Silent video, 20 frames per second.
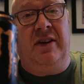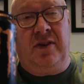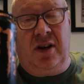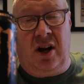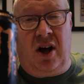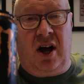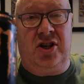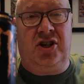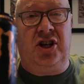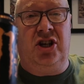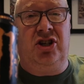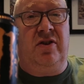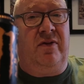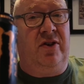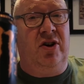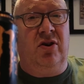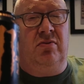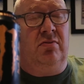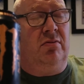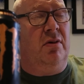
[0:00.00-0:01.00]
If you like ginger. If
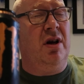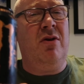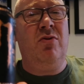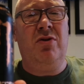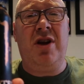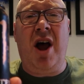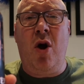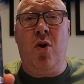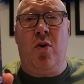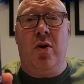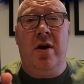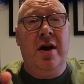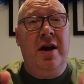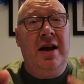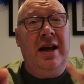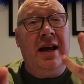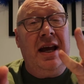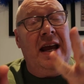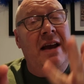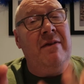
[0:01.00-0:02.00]
you don't, well, no.
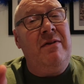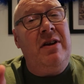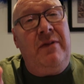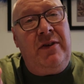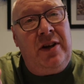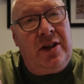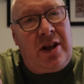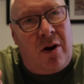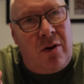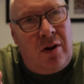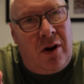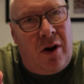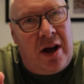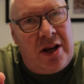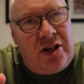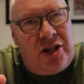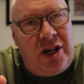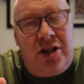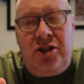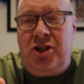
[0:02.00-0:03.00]
Even if you don't
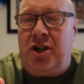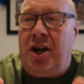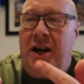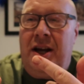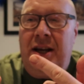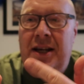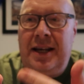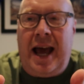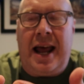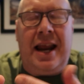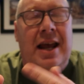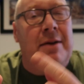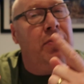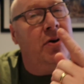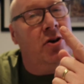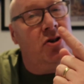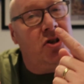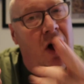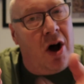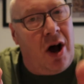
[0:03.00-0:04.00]
like ginger, get it,
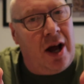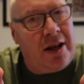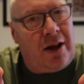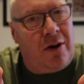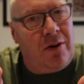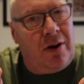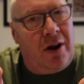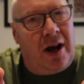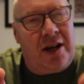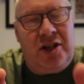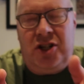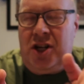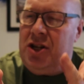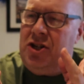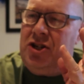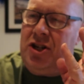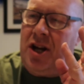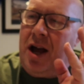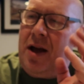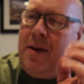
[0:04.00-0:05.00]
because I don't like
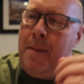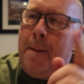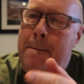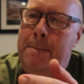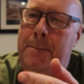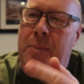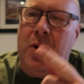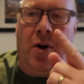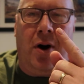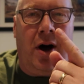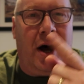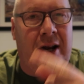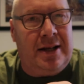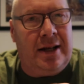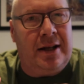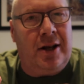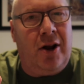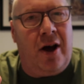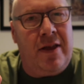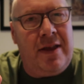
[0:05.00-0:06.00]
ginger, but I
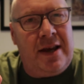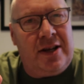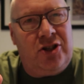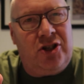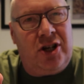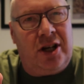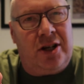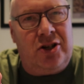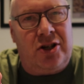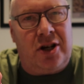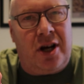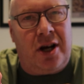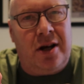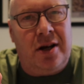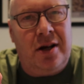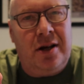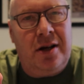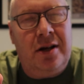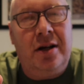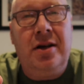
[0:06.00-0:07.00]
did like this ginger.